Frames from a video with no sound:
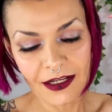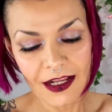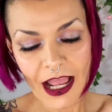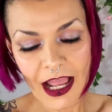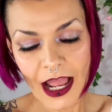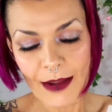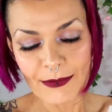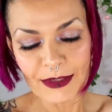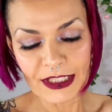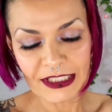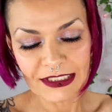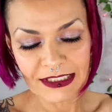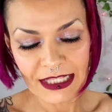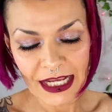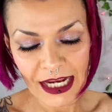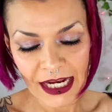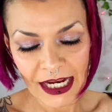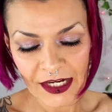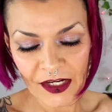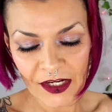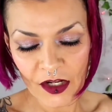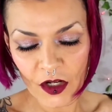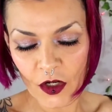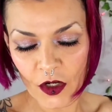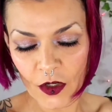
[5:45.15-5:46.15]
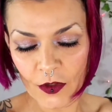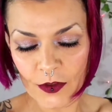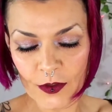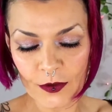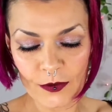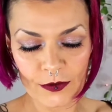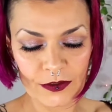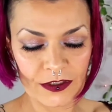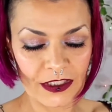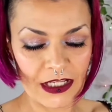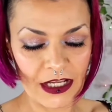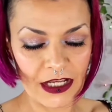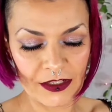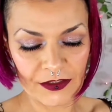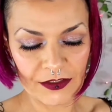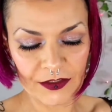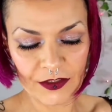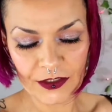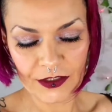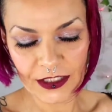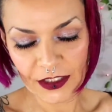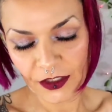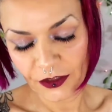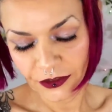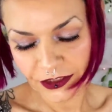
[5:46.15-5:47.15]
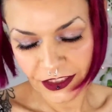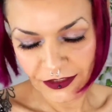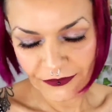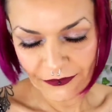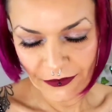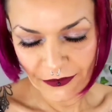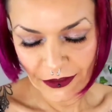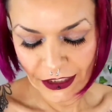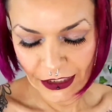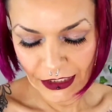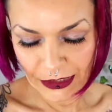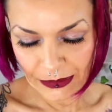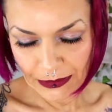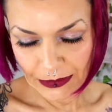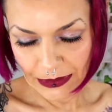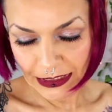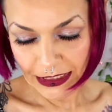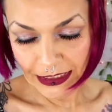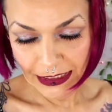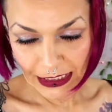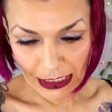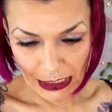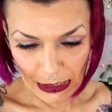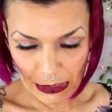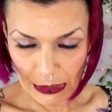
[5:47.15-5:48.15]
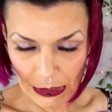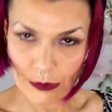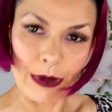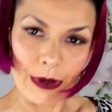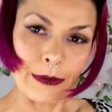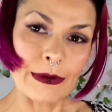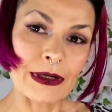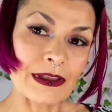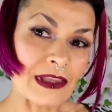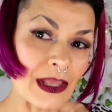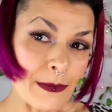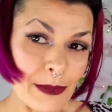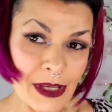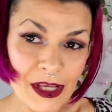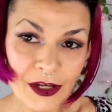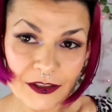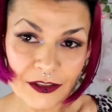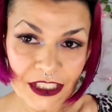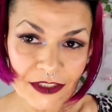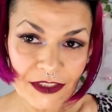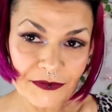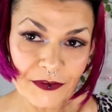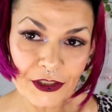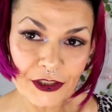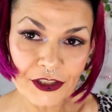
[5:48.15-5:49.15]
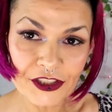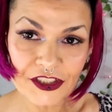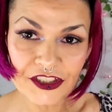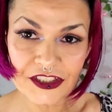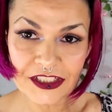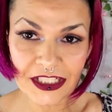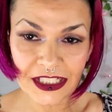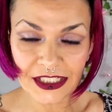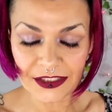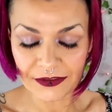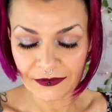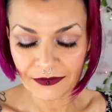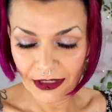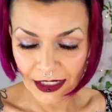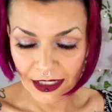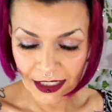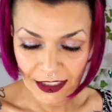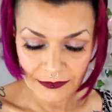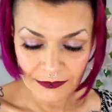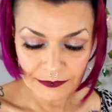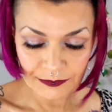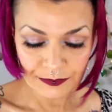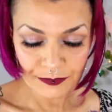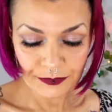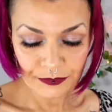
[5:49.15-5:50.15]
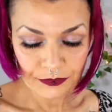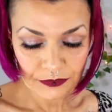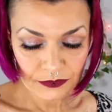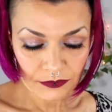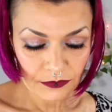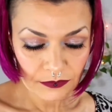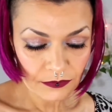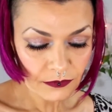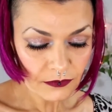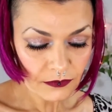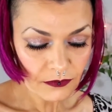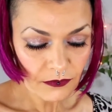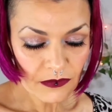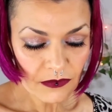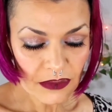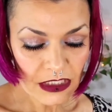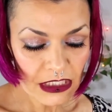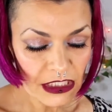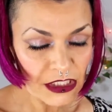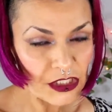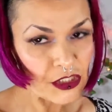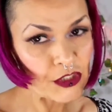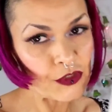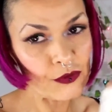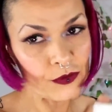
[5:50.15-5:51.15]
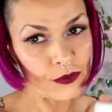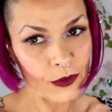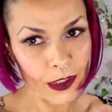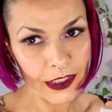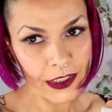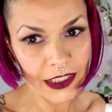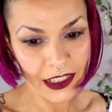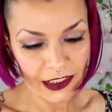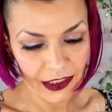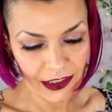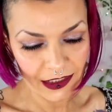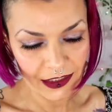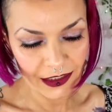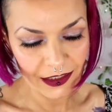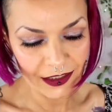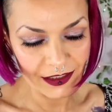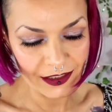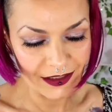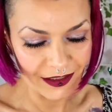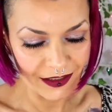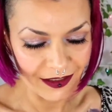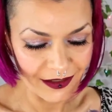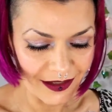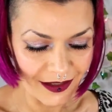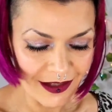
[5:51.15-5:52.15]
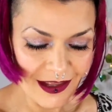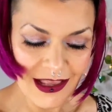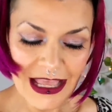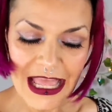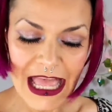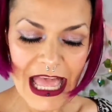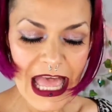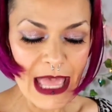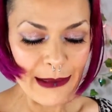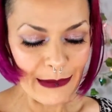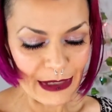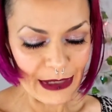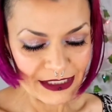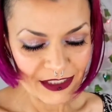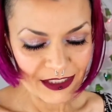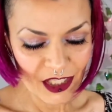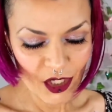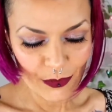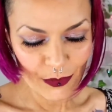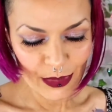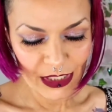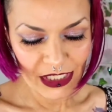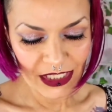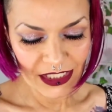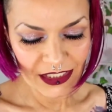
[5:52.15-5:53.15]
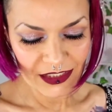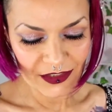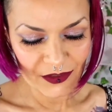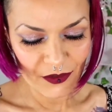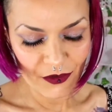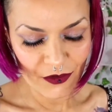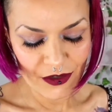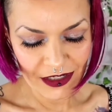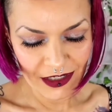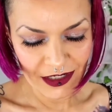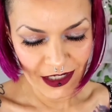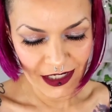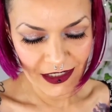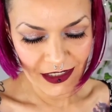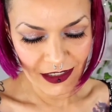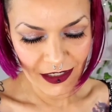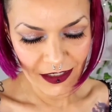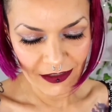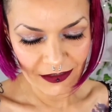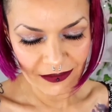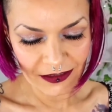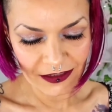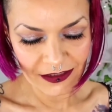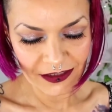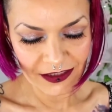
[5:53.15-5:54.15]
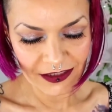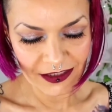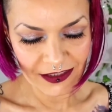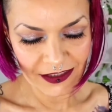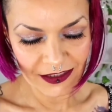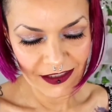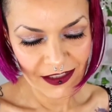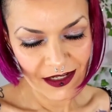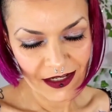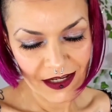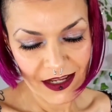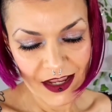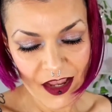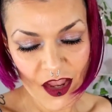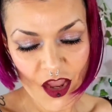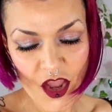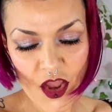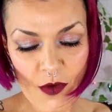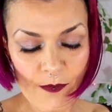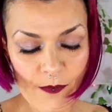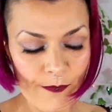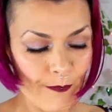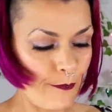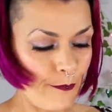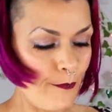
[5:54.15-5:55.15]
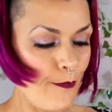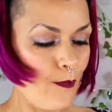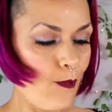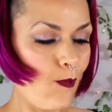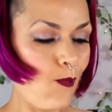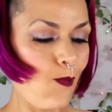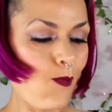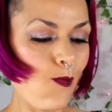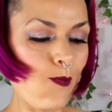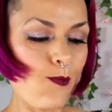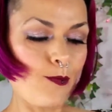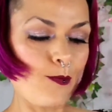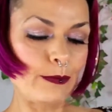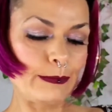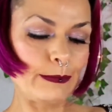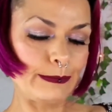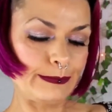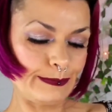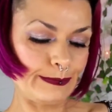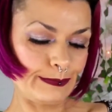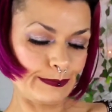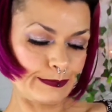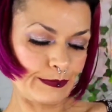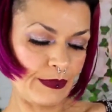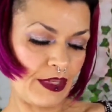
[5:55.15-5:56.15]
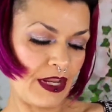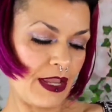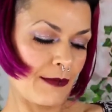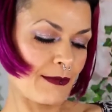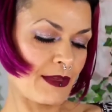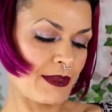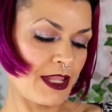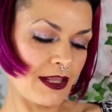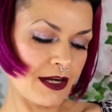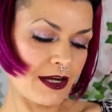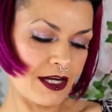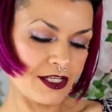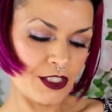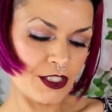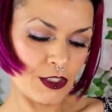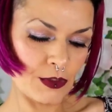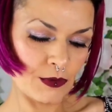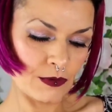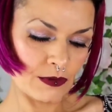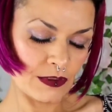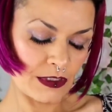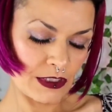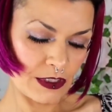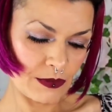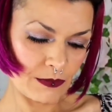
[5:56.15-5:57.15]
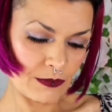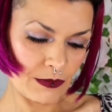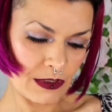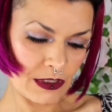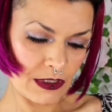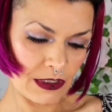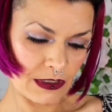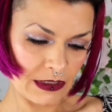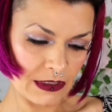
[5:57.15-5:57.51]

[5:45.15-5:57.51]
I'm just saying all those things are healthy for you. So why wouldn't they be healthy for your skin, right? Do not eat it. MSRP is $39. I'm glad I chose this one.